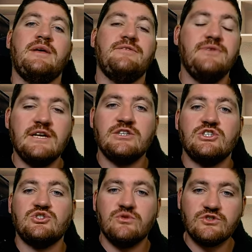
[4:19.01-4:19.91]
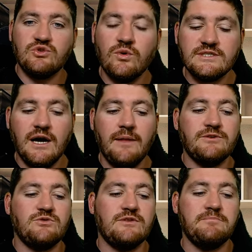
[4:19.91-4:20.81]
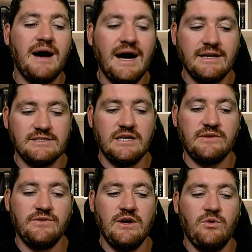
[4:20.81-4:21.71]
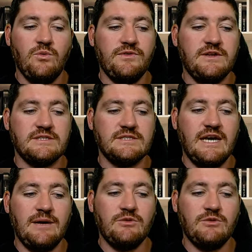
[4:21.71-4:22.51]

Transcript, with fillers: if he can just sort of sort out the sort of the minor stuff within his game,